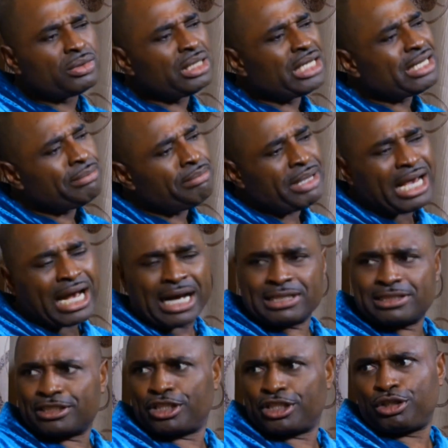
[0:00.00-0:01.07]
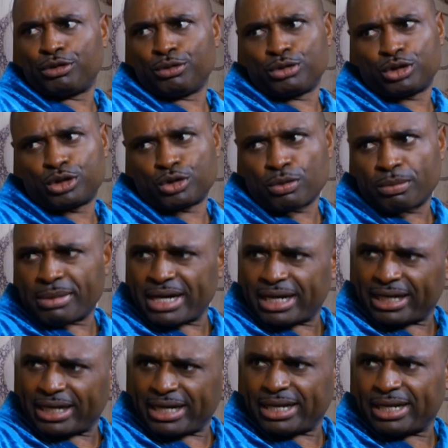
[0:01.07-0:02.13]
Let me ask you,
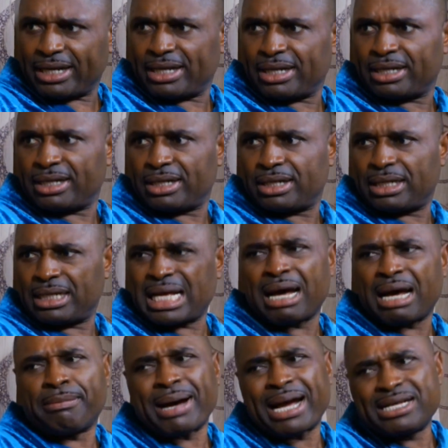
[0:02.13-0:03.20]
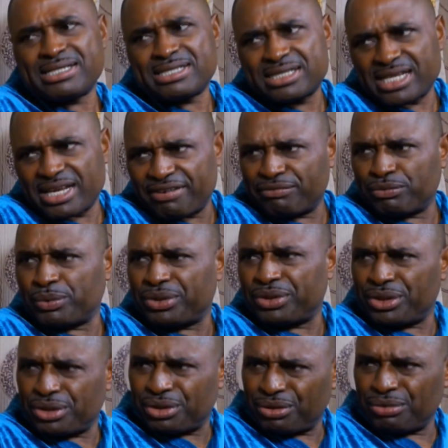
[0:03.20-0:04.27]
Somaga, am I safe
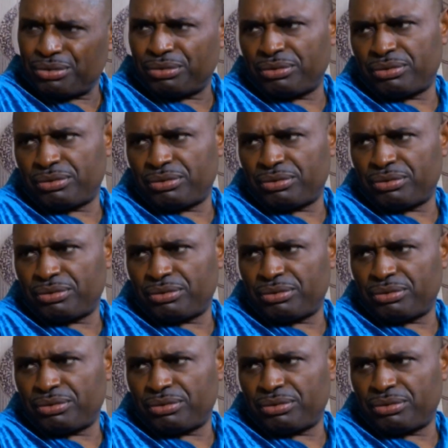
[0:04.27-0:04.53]
with you?